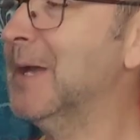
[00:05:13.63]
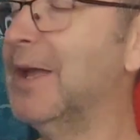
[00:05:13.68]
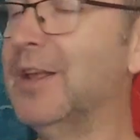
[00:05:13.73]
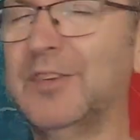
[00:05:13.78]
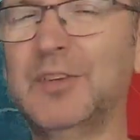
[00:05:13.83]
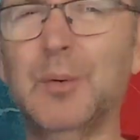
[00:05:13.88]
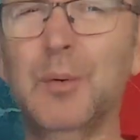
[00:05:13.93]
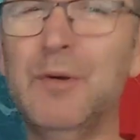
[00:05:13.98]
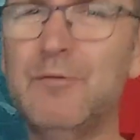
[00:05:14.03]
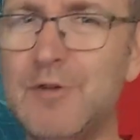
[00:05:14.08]

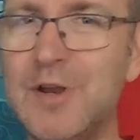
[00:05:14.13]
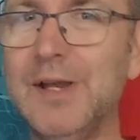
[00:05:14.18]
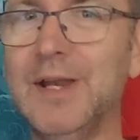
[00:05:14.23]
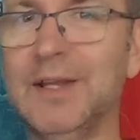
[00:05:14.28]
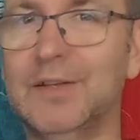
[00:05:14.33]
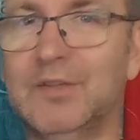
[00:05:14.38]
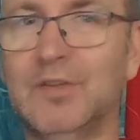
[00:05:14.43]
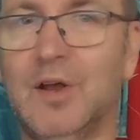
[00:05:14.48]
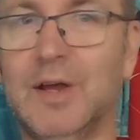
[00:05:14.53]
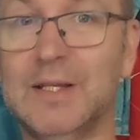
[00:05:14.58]
So we're really
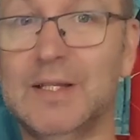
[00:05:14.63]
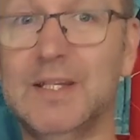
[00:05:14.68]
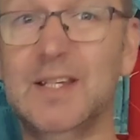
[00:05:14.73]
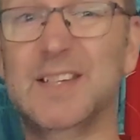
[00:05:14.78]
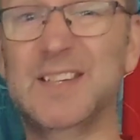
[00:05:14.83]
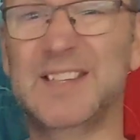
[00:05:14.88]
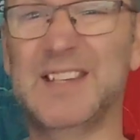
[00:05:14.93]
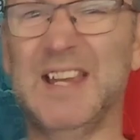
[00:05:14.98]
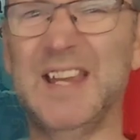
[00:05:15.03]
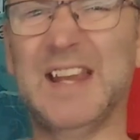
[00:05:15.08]
excited
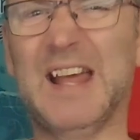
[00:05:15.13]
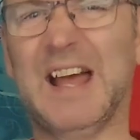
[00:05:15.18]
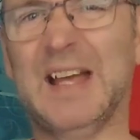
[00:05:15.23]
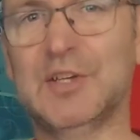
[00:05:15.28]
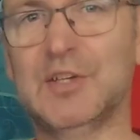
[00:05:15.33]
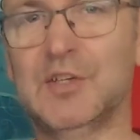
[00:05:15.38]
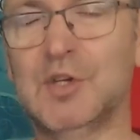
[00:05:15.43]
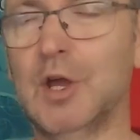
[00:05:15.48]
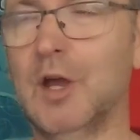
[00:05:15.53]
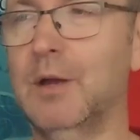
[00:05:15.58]
to see
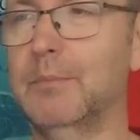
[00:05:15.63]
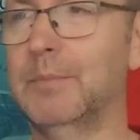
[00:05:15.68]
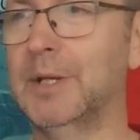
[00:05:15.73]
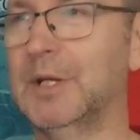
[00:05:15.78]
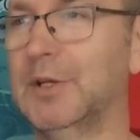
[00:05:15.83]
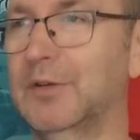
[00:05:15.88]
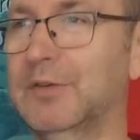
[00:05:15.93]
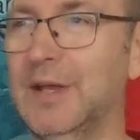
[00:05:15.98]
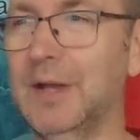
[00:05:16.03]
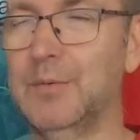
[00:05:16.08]
that shirt,
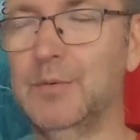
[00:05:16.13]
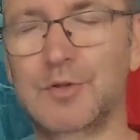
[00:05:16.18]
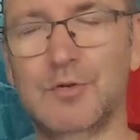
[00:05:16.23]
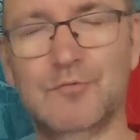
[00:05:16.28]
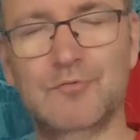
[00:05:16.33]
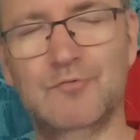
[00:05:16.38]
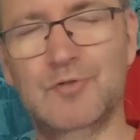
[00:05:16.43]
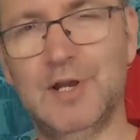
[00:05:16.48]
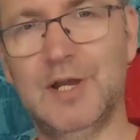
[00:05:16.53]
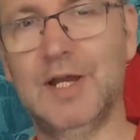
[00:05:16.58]
because that was a
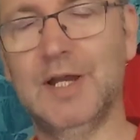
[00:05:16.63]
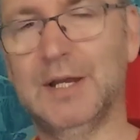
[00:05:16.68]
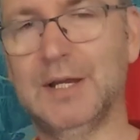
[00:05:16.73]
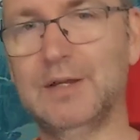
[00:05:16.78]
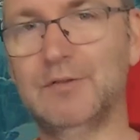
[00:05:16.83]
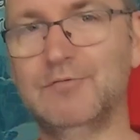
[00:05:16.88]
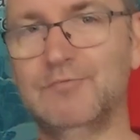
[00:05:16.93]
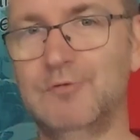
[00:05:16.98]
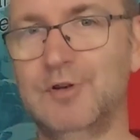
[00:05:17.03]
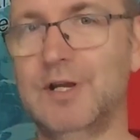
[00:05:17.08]

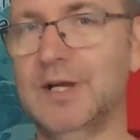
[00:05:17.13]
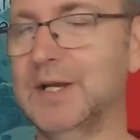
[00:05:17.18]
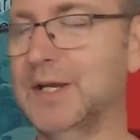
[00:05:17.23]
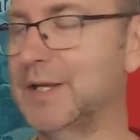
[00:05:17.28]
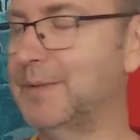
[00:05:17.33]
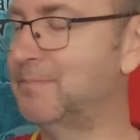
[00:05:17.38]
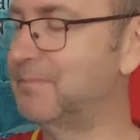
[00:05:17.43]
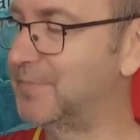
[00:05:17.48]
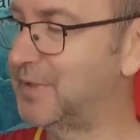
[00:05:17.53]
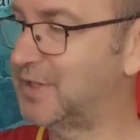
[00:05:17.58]
really,
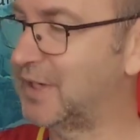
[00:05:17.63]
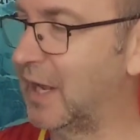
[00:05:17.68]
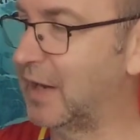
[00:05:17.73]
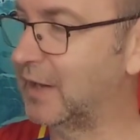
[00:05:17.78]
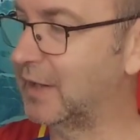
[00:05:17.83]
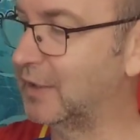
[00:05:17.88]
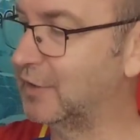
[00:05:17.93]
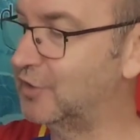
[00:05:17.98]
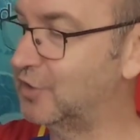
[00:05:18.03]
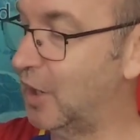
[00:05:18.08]
really
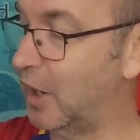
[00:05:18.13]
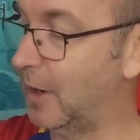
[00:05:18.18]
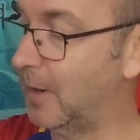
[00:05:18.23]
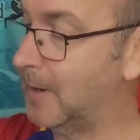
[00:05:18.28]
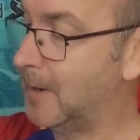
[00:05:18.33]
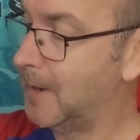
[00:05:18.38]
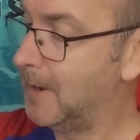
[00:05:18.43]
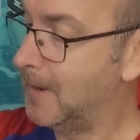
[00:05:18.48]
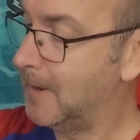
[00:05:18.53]
stunning shirt.